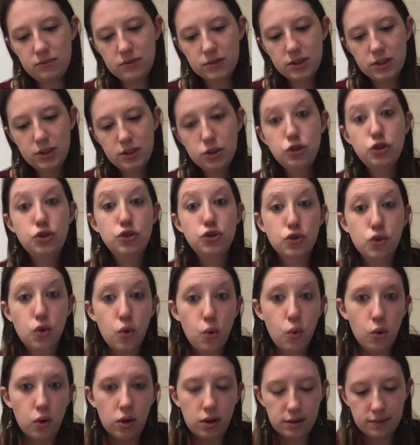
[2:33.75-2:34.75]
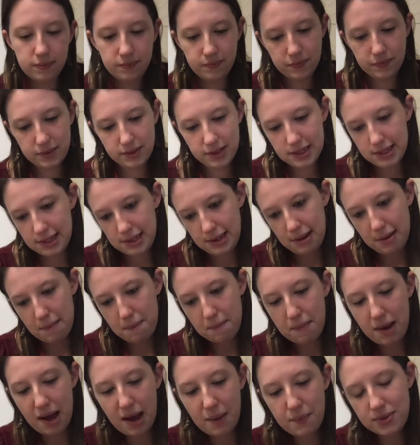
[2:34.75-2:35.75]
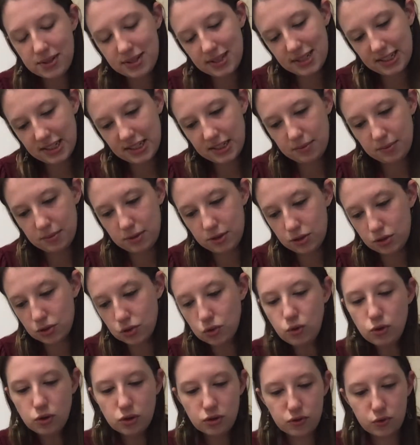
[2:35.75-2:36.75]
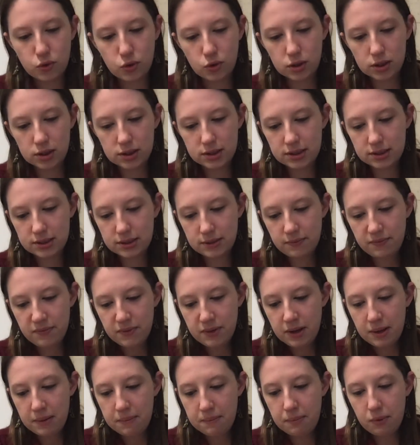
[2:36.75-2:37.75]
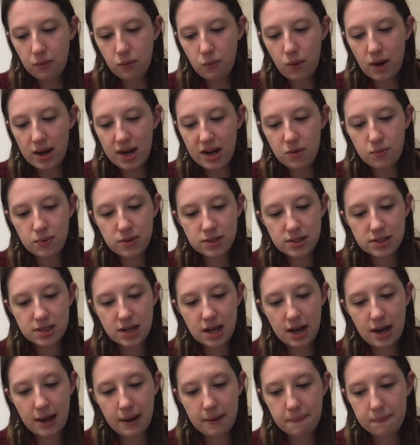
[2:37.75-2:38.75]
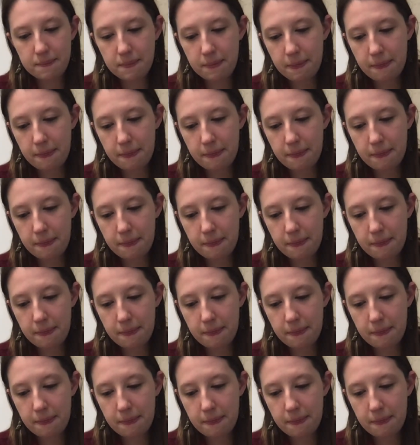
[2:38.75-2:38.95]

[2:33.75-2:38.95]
School. Mama sent him to school, of course, but when it was time.